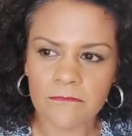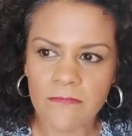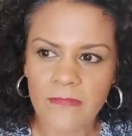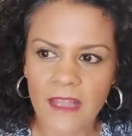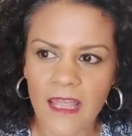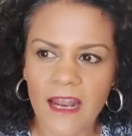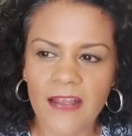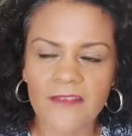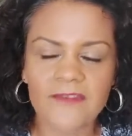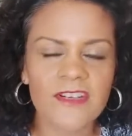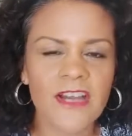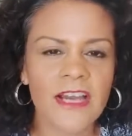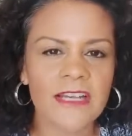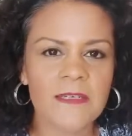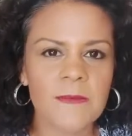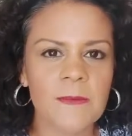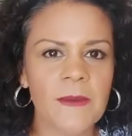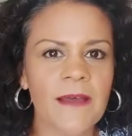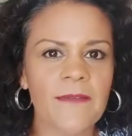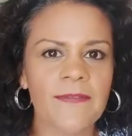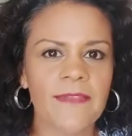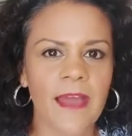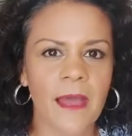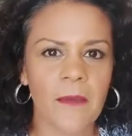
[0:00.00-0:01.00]
And I've talked
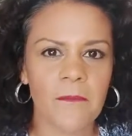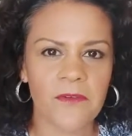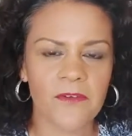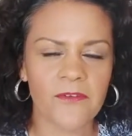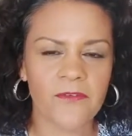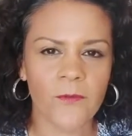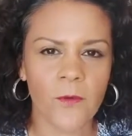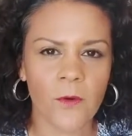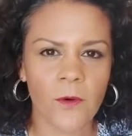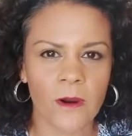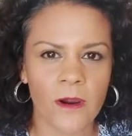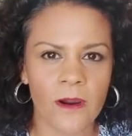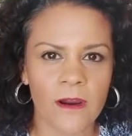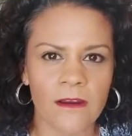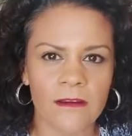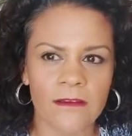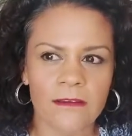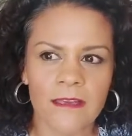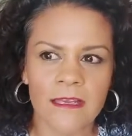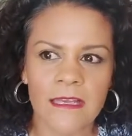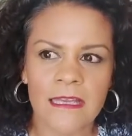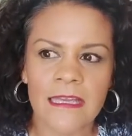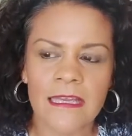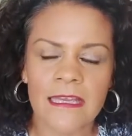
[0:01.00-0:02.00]
about that before.
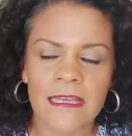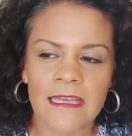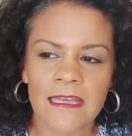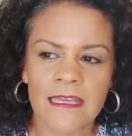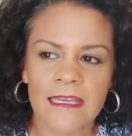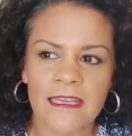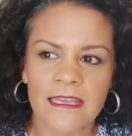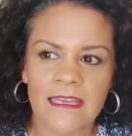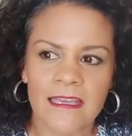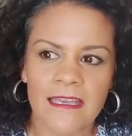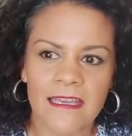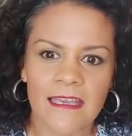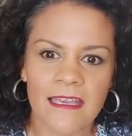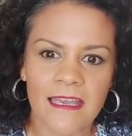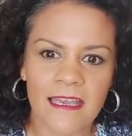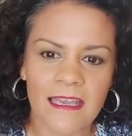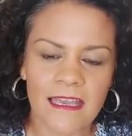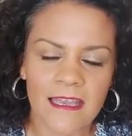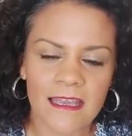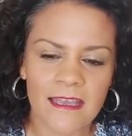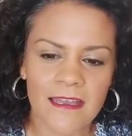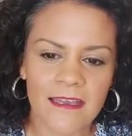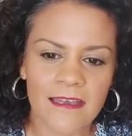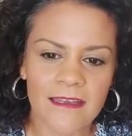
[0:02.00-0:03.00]

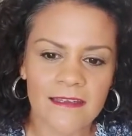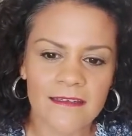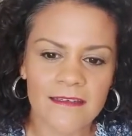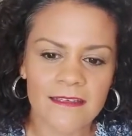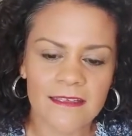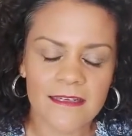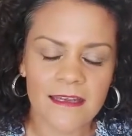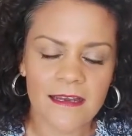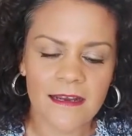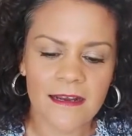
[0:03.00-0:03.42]
And